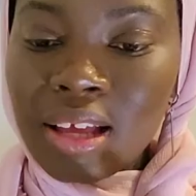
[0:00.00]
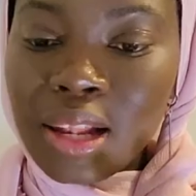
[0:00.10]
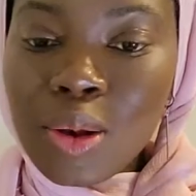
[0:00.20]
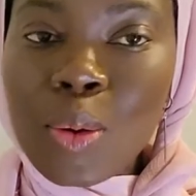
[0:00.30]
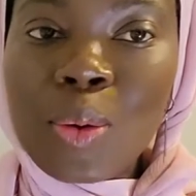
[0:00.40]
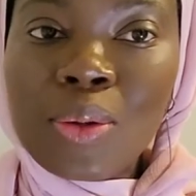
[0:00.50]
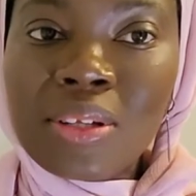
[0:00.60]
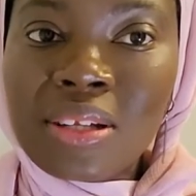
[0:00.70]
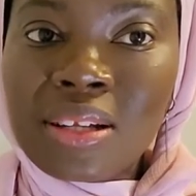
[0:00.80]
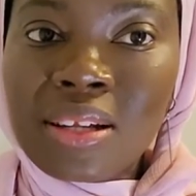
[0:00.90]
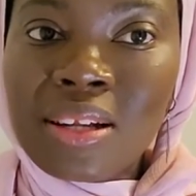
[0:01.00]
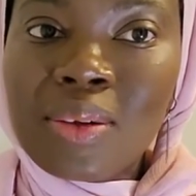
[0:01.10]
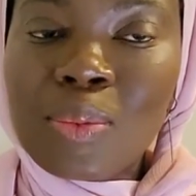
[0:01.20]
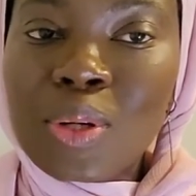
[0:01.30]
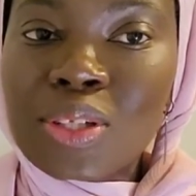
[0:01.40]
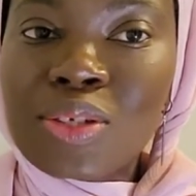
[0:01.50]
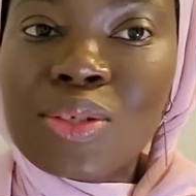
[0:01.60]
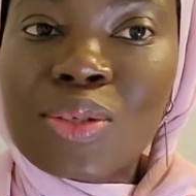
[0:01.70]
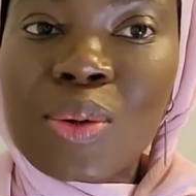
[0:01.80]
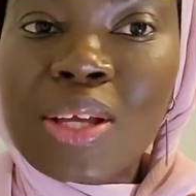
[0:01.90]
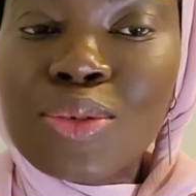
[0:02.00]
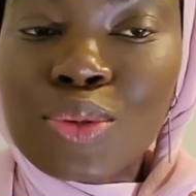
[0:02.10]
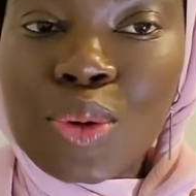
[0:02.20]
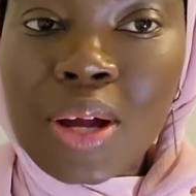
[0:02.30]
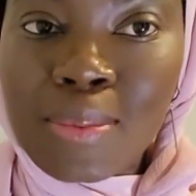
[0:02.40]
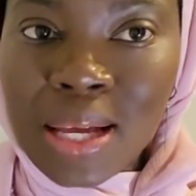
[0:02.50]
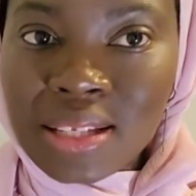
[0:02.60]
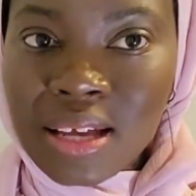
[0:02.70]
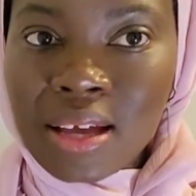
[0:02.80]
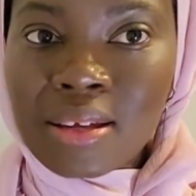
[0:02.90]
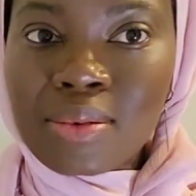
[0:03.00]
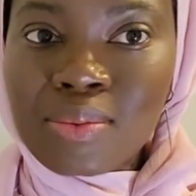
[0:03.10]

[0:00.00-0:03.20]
alone, wanting to enjoy my time.